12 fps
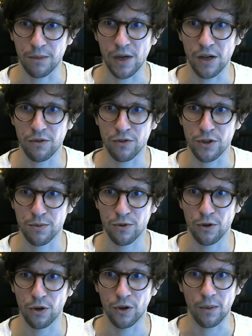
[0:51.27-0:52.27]
my first
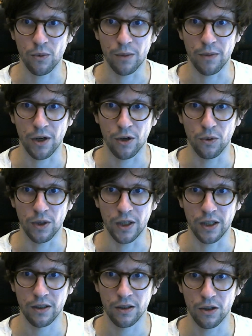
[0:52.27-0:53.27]
program where my
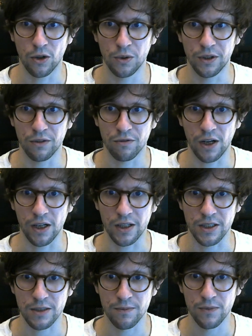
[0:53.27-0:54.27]
only Odin file is.